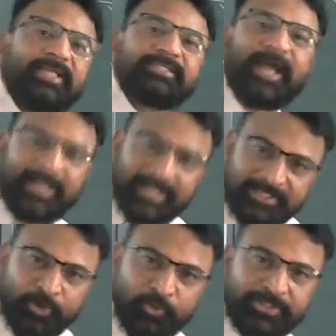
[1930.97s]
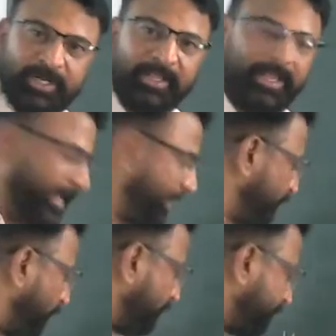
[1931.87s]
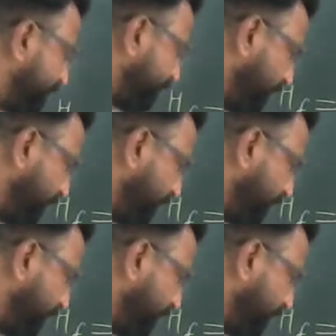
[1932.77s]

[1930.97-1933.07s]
as ideal solution, and those which